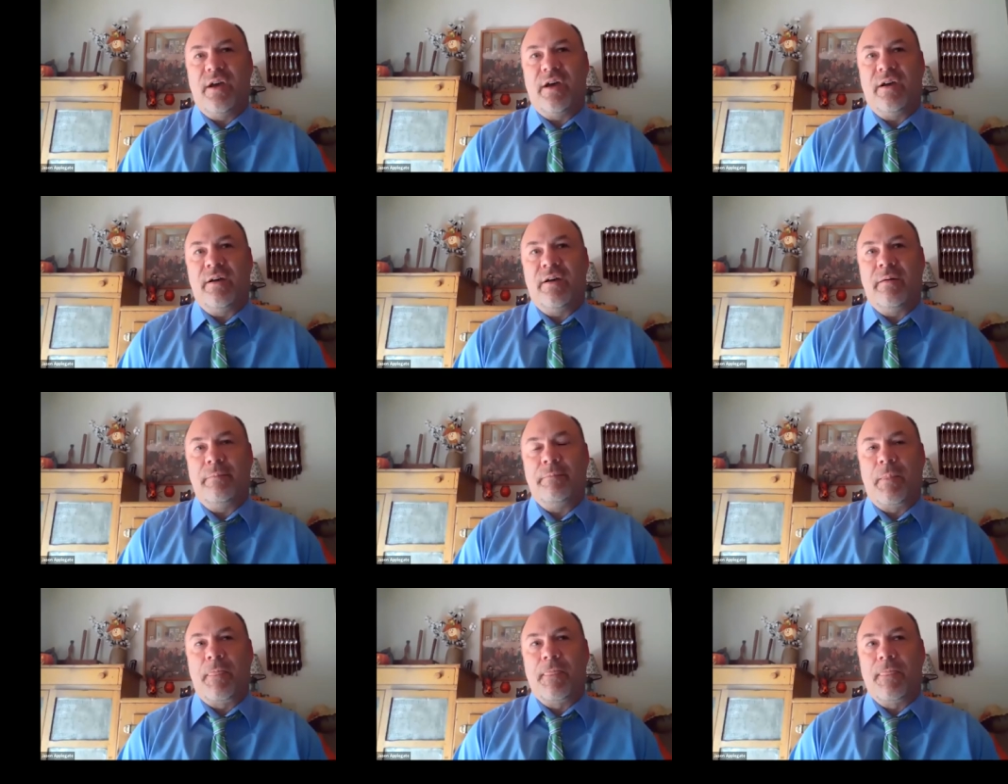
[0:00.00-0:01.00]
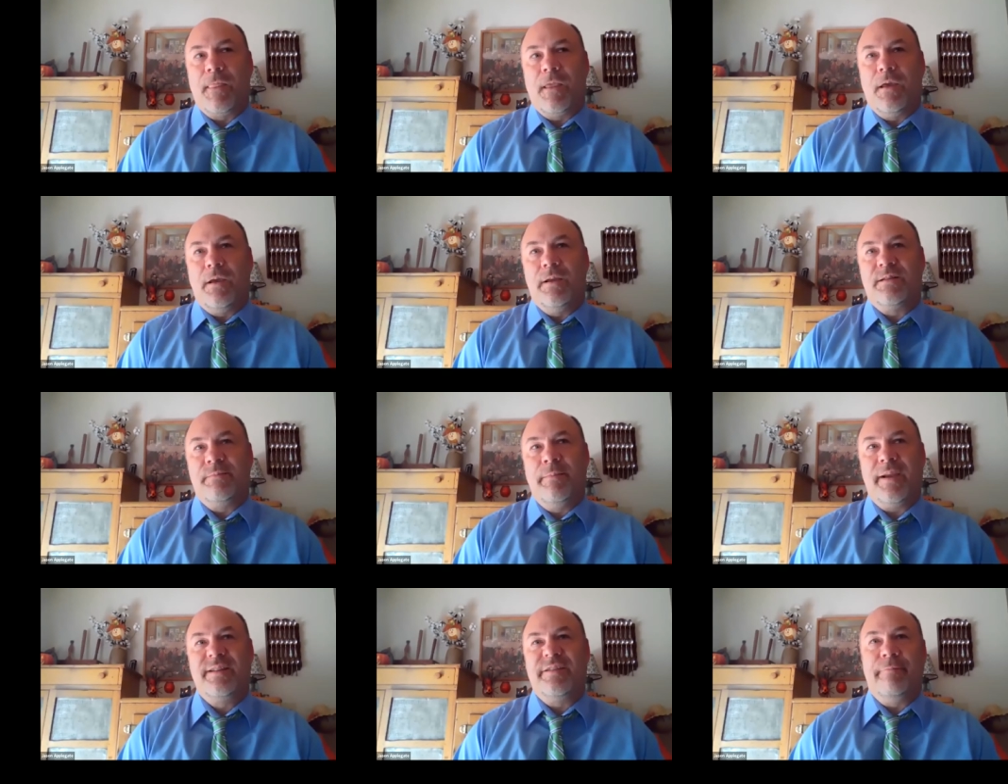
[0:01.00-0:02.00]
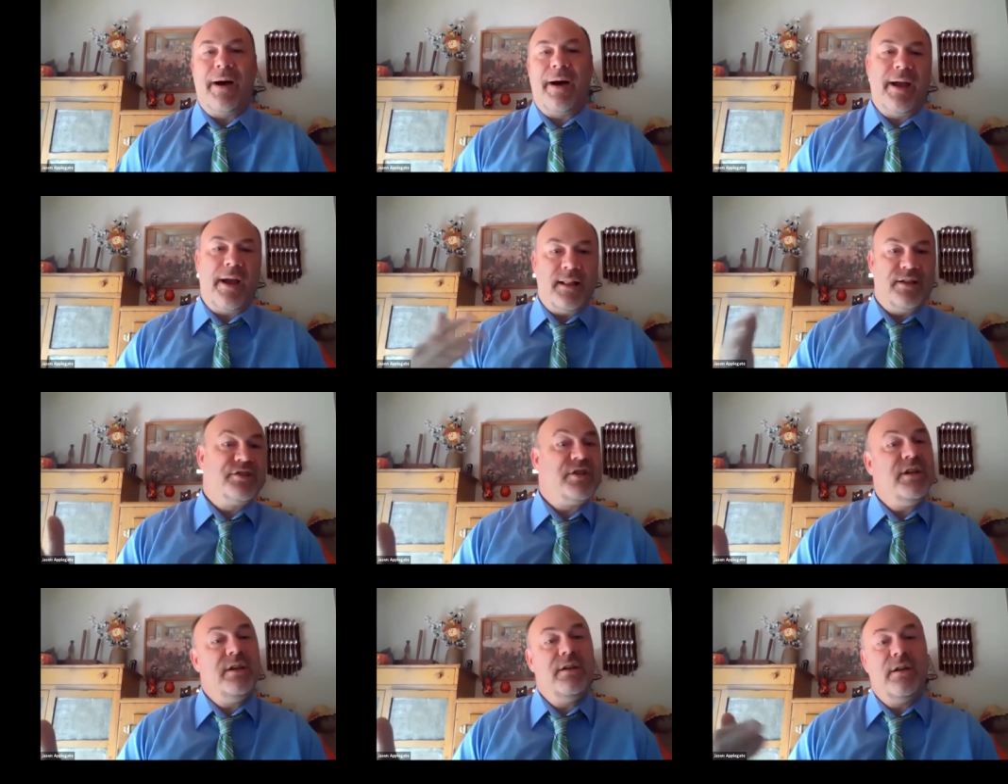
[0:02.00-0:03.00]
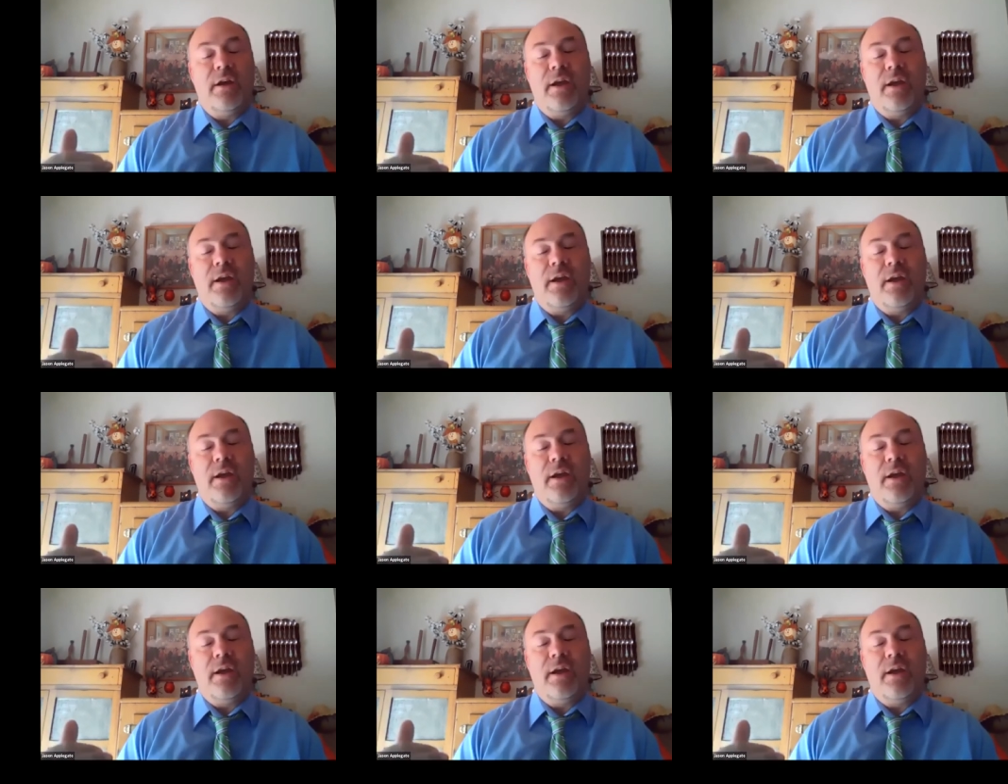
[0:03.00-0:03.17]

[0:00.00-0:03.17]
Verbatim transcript: um, it's a mix of biology